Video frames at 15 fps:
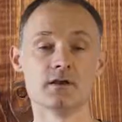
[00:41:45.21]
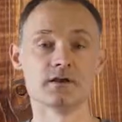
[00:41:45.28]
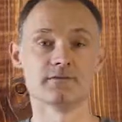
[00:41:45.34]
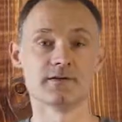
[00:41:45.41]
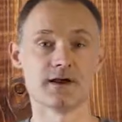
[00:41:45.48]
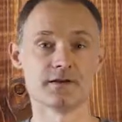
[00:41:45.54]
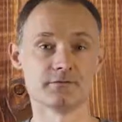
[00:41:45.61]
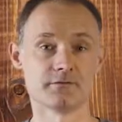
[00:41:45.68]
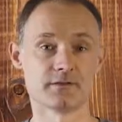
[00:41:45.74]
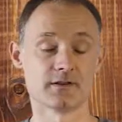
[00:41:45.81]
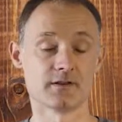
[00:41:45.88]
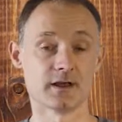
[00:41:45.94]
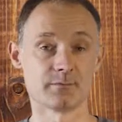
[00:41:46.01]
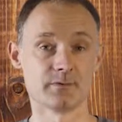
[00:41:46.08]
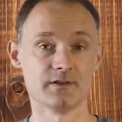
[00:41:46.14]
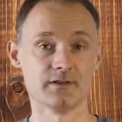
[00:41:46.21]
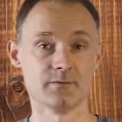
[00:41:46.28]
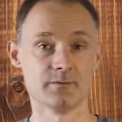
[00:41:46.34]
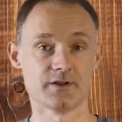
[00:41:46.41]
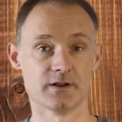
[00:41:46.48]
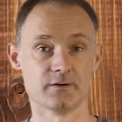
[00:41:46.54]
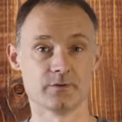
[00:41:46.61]
If hazards cannot be
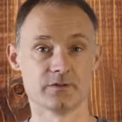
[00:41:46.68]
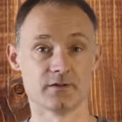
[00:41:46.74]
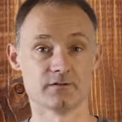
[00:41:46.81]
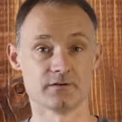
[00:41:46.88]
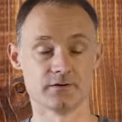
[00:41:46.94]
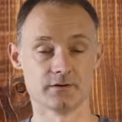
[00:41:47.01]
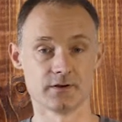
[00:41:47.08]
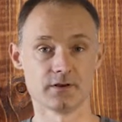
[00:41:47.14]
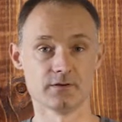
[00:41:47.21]
eliminated with engineering